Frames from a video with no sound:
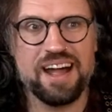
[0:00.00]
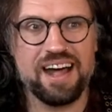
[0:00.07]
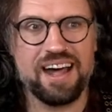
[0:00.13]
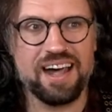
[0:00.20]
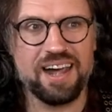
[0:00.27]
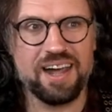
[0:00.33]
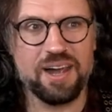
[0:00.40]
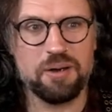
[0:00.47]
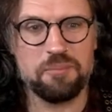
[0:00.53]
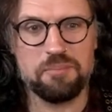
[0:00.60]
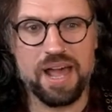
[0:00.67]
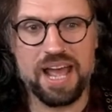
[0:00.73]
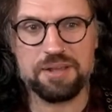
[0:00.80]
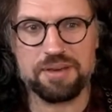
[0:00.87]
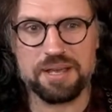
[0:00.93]

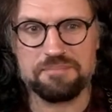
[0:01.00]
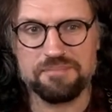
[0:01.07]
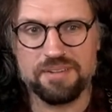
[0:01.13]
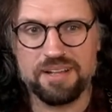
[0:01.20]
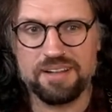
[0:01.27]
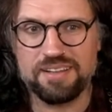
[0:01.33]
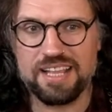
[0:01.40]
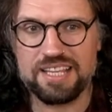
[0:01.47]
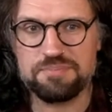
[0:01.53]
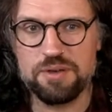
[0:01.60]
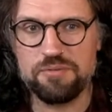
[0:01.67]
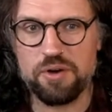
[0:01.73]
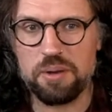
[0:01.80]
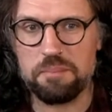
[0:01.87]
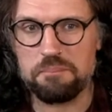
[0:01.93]
Um, anyway, let's
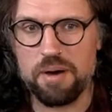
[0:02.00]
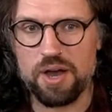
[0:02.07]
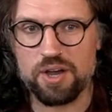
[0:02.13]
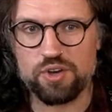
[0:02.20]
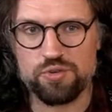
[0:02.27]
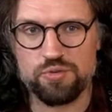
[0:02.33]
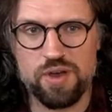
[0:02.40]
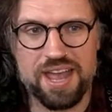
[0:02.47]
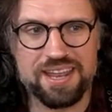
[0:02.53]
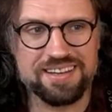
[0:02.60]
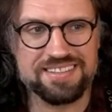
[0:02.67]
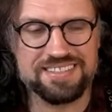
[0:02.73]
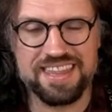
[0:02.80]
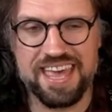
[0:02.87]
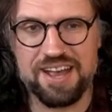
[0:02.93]
move on. Mark
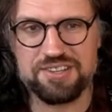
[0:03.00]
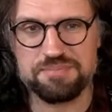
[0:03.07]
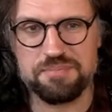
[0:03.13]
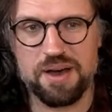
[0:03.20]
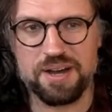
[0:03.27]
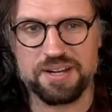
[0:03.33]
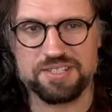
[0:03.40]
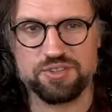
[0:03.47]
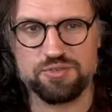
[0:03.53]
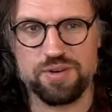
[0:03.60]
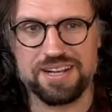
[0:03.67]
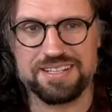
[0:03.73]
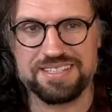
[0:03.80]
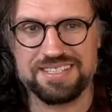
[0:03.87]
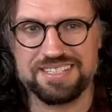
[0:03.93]
Crandall's in the house. Mark, it's
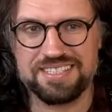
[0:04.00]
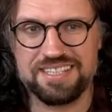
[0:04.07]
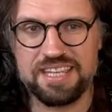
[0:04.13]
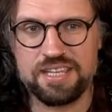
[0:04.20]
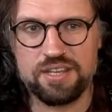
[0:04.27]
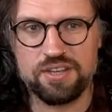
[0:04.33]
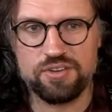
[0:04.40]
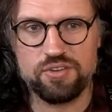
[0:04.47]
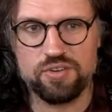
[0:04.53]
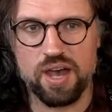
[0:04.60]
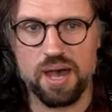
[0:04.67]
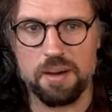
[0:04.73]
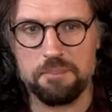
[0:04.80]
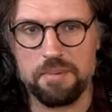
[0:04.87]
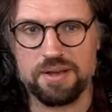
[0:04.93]
great to see you.
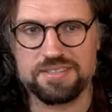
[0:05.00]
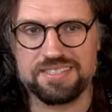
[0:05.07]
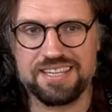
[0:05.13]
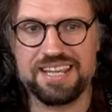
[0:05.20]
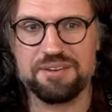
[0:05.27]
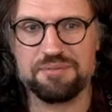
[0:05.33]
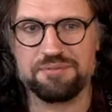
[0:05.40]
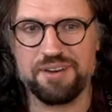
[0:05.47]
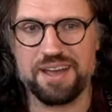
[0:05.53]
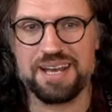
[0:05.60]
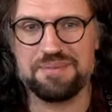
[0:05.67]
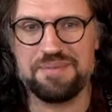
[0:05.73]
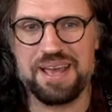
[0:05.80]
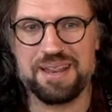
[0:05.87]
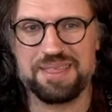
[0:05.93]
Uh, Marcin
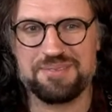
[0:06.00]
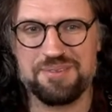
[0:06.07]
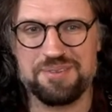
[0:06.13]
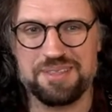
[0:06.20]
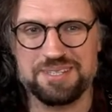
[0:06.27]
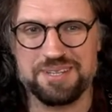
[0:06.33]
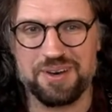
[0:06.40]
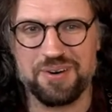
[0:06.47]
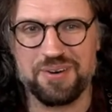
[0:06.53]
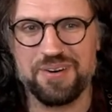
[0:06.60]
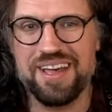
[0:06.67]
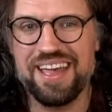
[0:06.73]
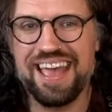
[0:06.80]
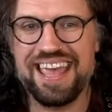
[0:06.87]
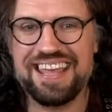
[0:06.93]
finally made it through the
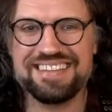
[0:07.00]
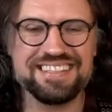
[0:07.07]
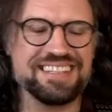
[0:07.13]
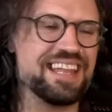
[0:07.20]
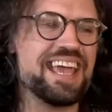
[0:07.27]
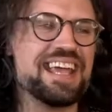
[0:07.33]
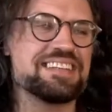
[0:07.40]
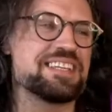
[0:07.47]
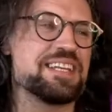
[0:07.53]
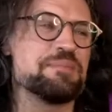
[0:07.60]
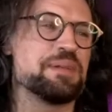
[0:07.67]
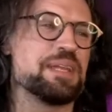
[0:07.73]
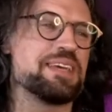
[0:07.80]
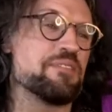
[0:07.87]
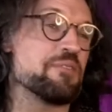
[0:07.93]
door. He's late, can
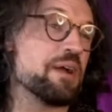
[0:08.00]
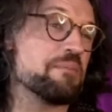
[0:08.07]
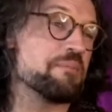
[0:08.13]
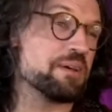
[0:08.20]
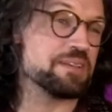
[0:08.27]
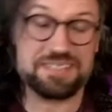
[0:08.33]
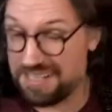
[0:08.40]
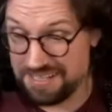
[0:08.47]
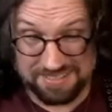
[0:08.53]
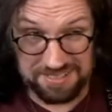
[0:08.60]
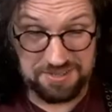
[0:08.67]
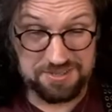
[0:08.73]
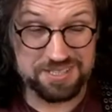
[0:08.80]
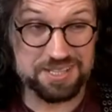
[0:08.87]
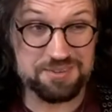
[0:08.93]
you believe it, right? Marcin is
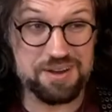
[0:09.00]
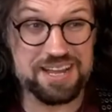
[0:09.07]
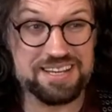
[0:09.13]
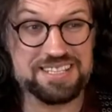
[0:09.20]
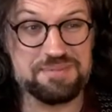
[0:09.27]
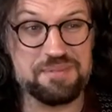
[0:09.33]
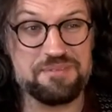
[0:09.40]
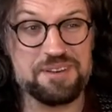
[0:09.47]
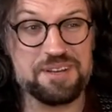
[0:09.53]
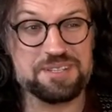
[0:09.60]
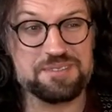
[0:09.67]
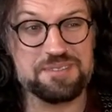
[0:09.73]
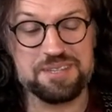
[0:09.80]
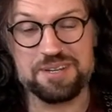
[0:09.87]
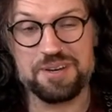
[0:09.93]
losing the race to be
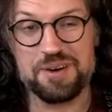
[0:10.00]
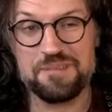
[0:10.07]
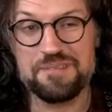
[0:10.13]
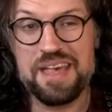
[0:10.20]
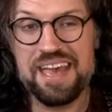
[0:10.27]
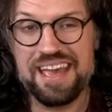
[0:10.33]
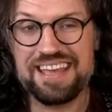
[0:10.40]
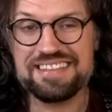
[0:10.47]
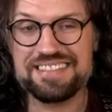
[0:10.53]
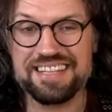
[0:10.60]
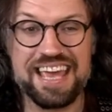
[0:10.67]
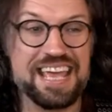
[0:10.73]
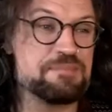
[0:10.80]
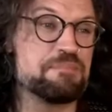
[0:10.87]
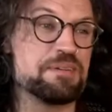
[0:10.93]
first through the door. He's
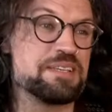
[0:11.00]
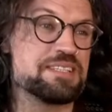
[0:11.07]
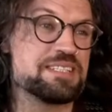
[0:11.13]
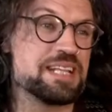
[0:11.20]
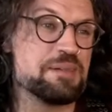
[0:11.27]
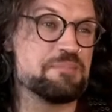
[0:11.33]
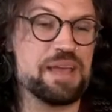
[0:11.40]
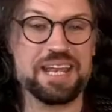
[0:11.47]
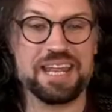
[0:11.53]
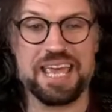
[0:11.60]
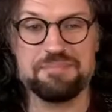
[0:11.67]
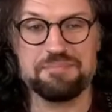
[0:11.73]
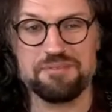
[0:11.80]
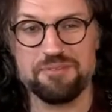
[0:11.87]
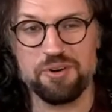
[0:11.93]
late, but he still made it
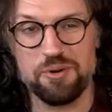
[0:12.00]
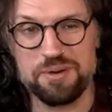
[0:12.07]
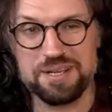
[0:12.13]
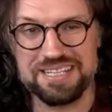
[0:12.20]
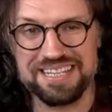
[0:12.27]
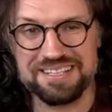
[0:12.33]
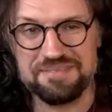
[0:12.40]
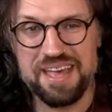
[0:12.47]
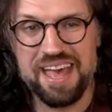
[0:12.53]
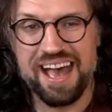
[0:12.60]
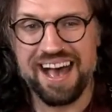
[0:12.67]
in before we did.